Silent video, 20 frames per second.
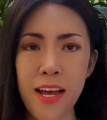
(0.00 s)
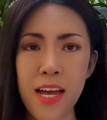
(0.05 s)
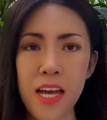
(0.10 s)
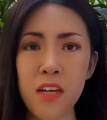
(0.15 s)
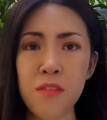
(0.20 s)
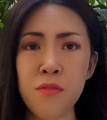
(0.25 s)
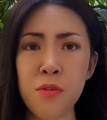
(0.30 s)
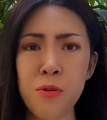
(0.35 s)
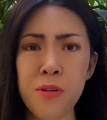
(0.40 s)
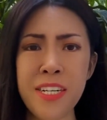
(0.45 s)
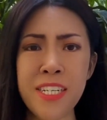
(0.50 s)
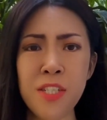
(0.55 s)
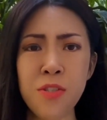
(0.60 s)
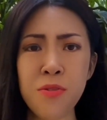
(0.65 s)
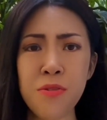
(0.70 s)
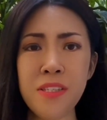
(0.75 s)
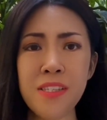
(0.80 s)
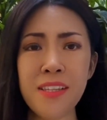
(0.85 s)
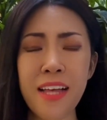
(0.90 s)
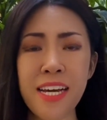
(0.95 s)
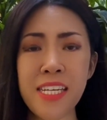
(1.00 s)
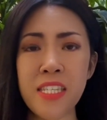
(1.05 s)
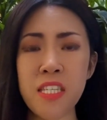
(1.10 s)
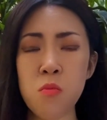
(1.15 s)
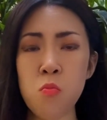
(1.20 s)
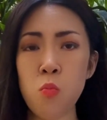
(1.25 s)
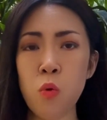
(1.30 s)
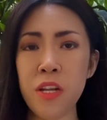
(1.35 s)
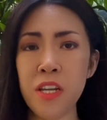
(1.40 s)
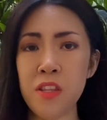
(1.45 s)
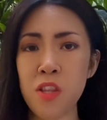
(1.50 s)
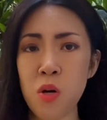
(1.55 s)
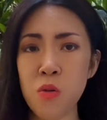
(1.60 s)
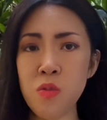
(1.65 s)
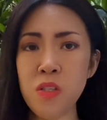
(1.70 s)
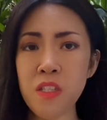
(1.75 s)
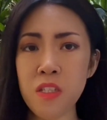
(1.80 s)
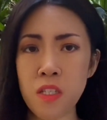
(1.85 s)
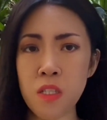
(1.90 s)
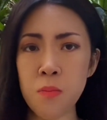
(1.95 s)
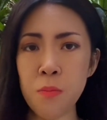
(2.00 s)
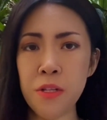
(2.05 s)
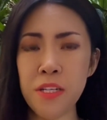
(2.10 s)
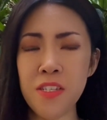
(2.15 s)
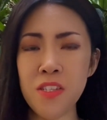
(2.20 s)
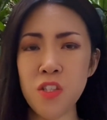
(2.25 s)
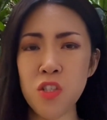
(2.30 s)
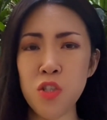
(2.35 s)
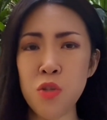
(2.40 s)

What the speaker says: If your interest lies in one of those disciplines,